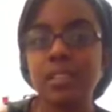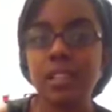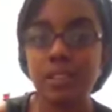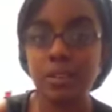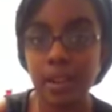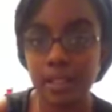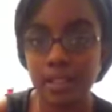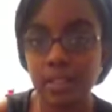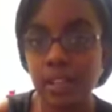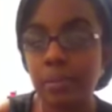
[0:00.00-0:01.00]
give it a
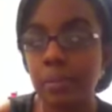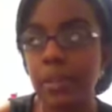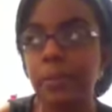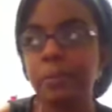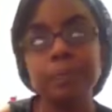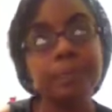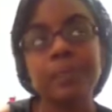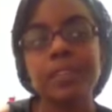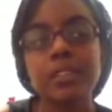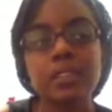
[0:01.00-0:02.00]
rest, right? But
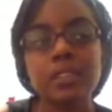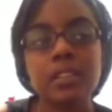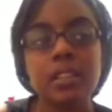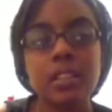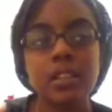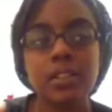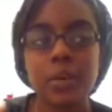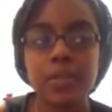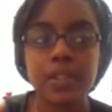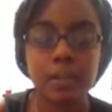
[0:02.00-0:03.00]
there's
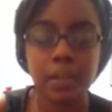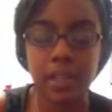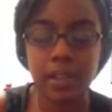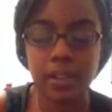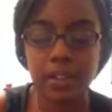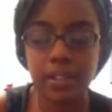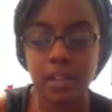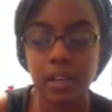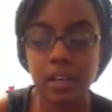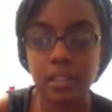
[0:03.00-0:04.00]
always going to be haters.
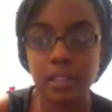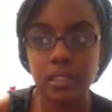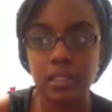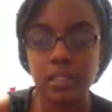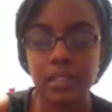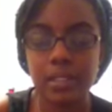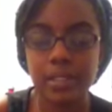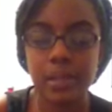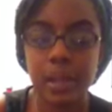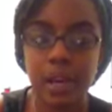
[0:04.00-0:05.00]
Uh,
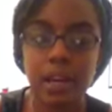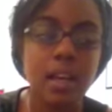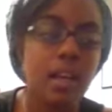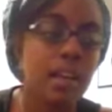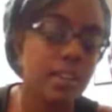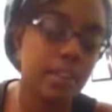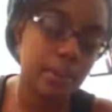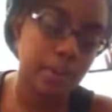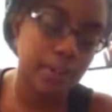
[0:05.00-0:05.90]
so yeah, there